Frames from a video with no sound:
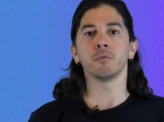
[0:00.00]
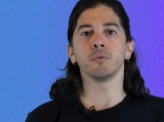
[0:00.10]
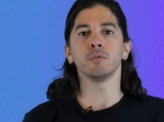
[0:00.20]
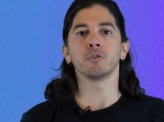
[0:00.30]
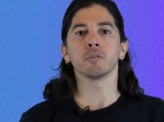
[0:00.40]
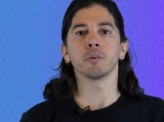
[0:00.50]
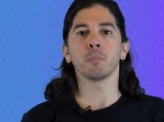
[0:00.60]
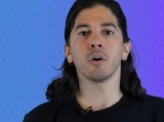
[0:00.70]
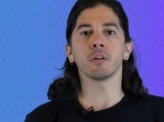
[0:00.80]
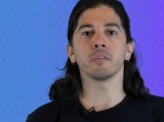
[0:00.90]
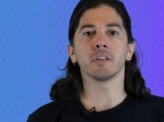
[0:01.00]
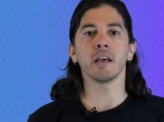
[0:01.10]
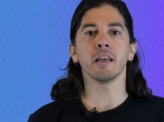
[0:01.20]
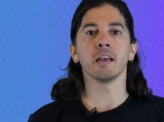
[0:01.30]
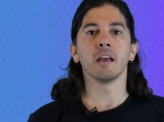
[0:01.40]
food during part of the
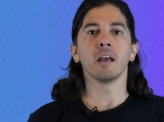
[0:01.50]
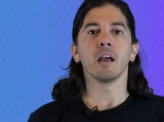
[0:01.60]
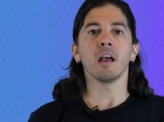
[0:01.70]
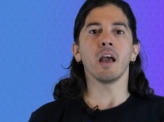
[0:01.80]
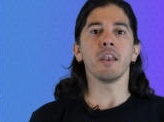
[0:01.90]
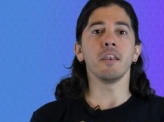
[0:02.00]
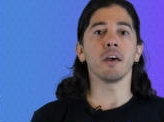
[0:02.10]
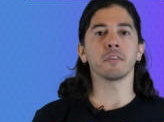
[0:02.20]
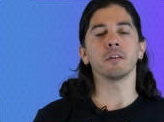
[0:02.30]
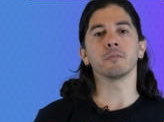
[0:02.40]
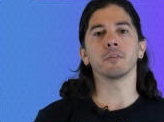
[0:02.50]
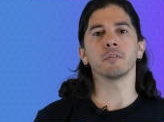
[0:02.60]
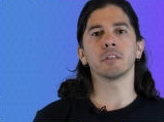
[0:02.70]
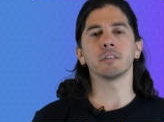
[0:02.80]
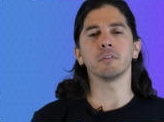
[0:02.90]
day and nothing for the
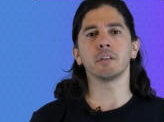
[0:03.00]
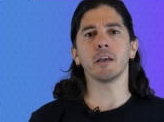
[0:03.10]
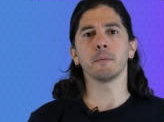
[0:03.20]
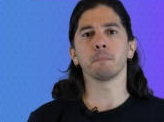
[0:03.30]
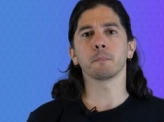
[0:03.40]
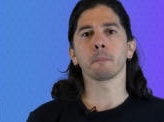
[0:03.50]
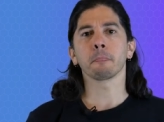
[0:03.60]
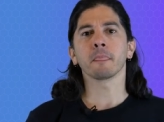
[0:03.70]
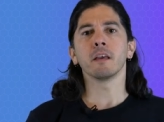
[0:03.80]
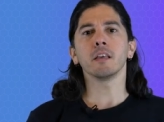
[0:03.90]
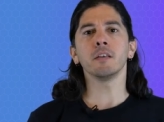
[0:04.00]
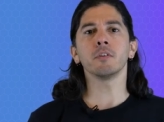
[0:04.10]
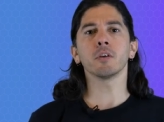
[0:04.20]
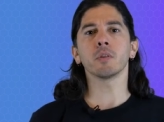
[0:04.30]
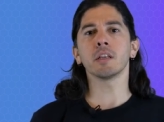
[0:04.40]
rest of the day.
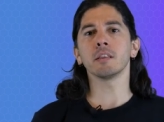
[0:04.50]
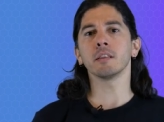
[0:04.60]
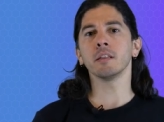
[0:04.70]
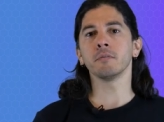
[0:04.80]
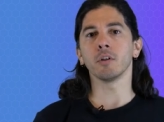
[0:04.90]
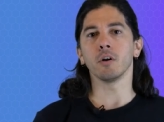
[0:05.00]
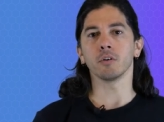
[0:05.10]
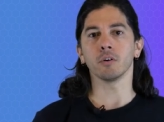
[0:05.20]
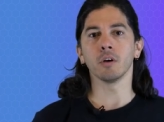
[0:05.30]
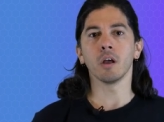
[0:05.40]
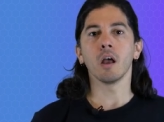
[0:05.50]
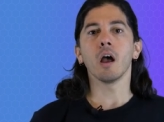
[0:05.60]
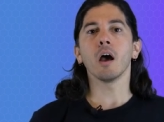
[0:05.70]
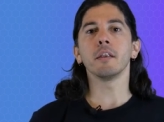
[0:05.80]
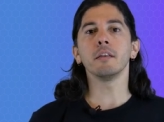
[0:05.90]
Even though they didn't live longer,
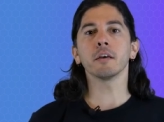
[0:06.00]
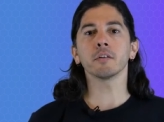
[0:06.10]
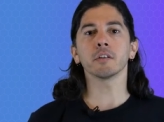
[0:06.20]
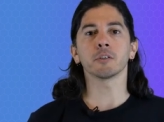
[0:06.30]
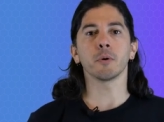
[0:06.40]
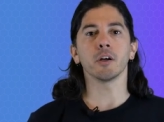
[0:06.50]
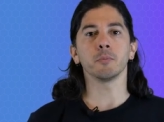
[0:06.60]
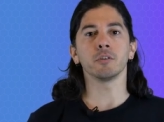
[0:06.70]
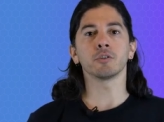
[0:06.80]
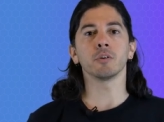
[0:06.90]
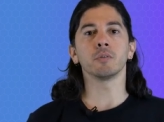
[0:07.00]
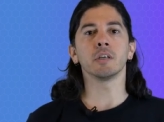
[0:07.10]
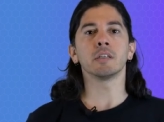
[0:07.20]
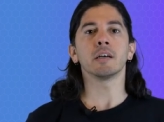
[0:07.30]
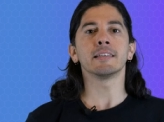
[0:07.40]
another experiment showed
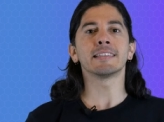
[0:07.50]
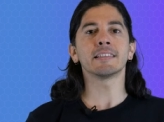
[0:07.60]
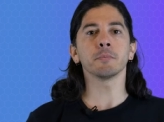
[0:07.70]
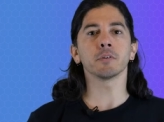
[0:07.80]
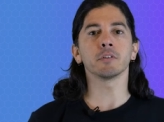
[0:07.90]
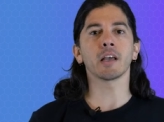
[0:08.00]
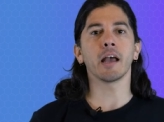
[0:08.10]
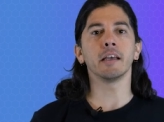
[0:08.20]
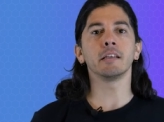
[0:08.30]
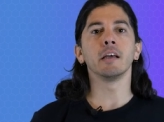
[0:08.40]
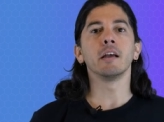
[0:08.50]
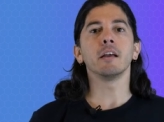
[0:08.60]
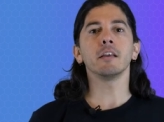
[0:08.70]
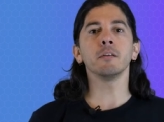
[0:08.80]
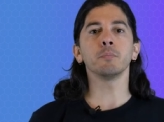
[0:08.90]
that a similar diet
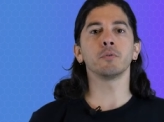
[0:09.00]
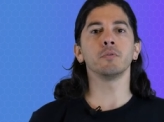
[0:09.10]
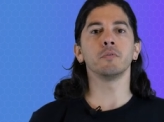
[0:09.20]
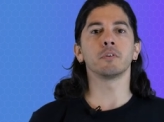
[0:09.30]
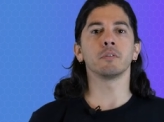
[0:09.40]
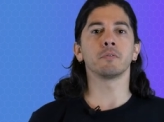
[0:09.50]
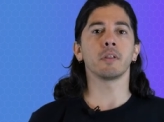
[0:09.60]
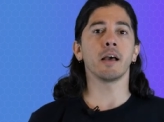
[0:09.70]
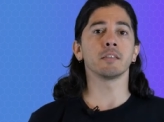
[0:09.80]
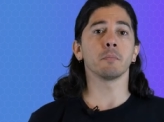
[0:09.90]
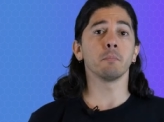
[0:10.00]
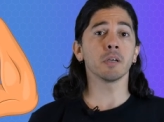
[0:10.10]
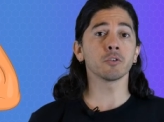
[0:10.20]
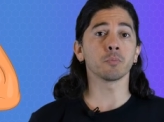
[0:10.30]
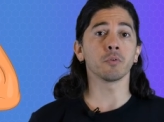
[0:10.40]
improved the fly's
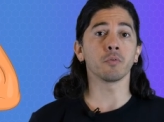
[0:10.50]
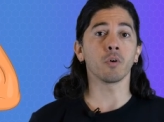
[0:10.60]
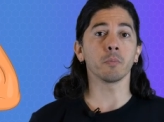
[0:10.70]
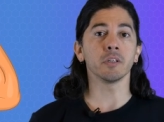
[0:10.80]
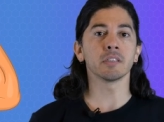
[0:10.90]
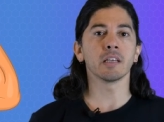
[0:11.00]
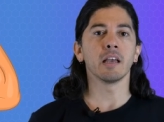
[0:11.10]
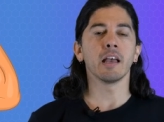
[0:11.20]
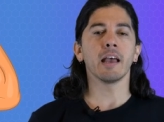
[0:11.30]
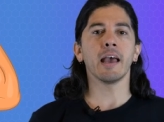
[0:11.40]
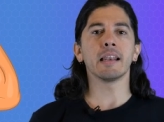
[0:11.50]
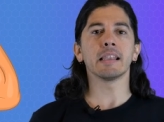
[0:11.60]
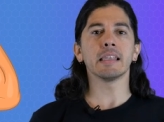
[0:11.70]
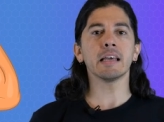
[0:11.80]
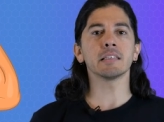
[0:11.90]
muscle performance and
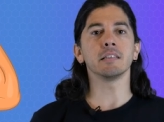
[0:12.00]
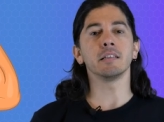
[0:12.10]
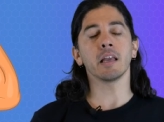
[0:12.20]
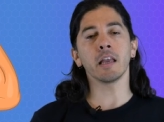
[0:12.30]
lessened